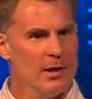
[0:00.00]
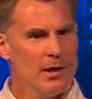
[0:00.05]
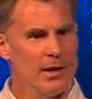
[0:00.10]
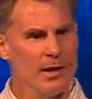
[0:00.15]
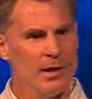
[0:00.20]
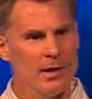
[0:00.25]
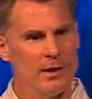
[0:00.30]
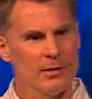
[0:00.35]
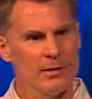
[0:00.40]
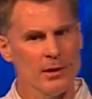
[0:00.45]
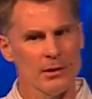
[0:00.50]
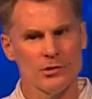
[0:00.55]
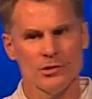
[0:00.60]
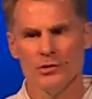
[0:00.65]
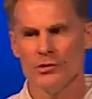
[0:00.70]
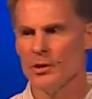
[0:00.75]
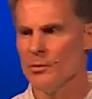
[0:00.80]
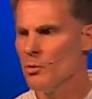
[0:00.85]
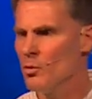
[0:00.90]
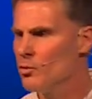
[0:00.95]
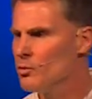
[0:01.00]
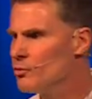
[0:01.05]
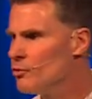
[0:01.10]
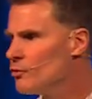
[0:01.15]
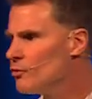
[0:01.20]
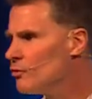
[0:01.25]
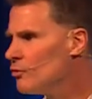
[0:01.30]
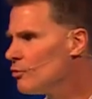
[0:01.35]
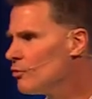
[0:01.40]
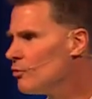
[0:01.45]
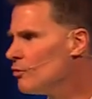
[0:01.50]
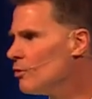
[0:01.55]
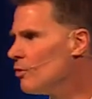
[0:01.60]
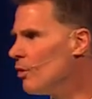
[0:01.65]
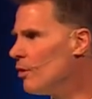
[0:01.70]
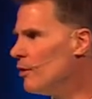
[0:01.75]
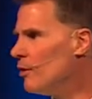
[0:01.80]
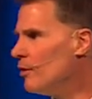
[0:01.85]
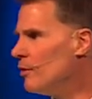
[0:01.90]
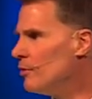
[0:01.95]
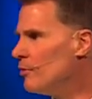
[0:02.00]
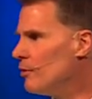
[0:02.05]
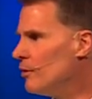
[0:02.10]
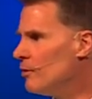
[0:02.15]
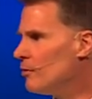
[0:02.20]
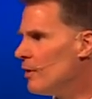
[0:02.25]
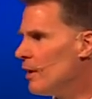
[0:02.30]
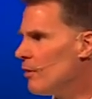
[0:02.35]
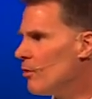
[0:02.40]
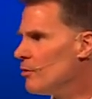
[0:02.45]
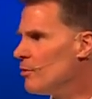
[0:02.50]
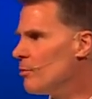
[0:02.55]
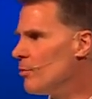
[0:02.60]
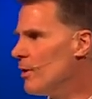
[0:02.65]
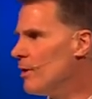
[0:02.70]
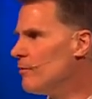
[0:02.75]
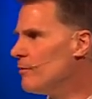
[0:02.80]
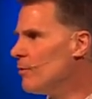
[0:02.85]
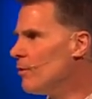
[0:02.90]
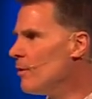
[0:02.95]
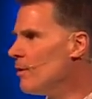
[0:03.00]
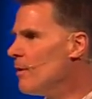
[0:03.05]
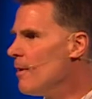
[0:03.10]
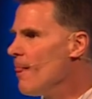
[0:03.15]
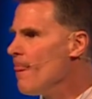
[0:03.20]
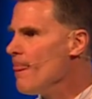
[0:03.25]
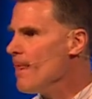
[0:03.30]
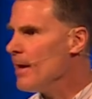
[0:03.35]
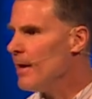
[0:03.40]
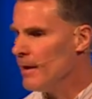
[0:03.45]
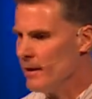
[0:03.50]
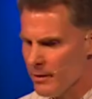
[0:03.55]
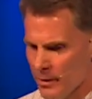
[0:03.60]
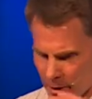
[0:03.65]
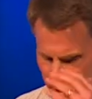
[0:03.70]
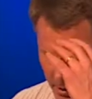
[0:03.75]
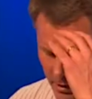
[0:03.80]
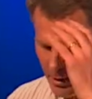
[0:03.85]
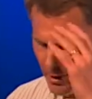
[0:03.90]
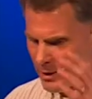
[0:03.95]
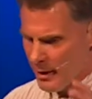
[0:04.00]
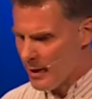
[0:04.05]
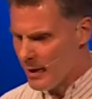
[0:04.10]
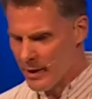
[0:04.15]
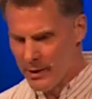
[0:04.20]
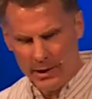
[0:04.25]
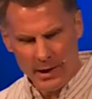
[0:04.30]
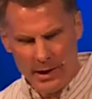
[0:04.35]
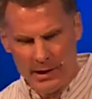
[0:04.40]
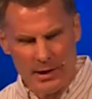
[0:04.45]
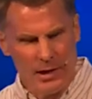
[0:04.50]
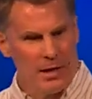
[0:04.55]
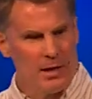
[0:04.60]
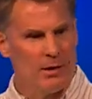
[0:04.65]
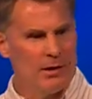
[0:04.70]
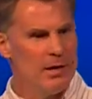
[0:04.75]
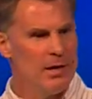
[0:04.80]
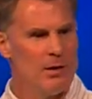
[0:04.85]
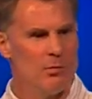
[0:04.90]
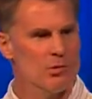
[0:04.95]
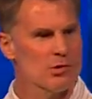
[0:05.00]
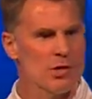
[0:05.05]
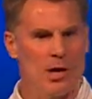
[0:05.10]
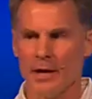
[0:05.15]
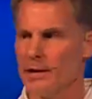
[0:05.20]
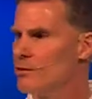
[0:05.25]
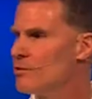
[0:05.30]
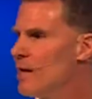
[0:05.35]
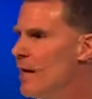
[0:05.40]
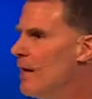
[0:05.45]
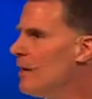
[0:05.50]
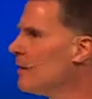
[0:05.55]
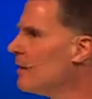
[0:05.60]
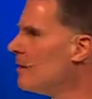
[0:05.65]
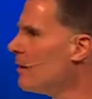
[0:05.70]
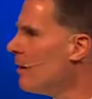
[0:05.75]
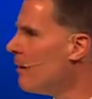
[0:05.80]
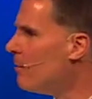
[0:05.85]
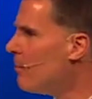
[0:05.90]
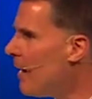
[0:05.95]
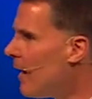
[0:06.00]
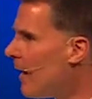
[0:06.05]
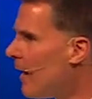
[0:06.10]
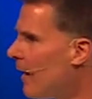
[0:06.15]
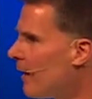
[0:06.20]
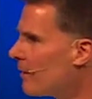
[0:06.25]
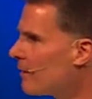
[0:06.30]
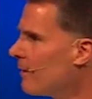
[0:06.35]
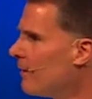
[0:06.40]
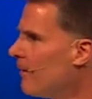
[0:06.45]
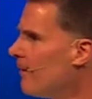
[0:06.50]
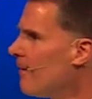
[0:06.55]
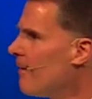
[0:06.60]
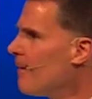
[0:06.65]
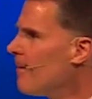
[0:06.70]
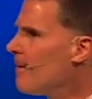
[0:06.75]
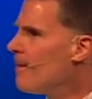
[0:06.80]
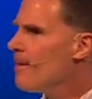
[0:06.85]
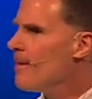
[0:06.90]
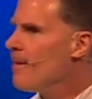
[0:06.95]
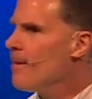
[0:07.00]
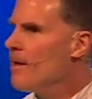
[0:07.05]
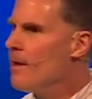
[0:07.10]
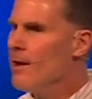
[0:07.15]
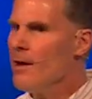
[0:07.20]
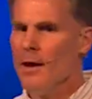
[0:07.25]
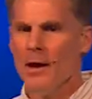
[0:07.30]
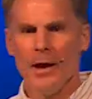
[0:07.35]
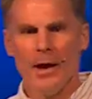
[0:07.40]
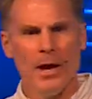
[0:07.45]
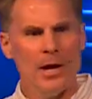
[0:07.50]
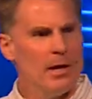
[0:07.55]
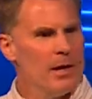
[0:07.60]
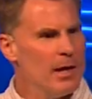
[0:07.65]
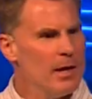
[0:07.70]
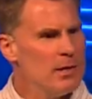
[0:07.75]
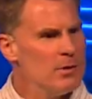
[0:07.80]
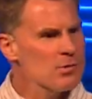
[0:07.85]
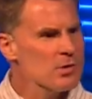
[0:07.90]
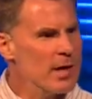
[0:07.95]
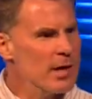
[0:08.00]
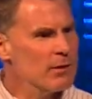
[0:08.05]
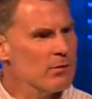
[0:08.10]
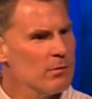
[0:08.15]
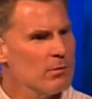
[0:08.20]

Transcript: And she said, "Is that all you're praying for?" And he was like taken aback. And he was like,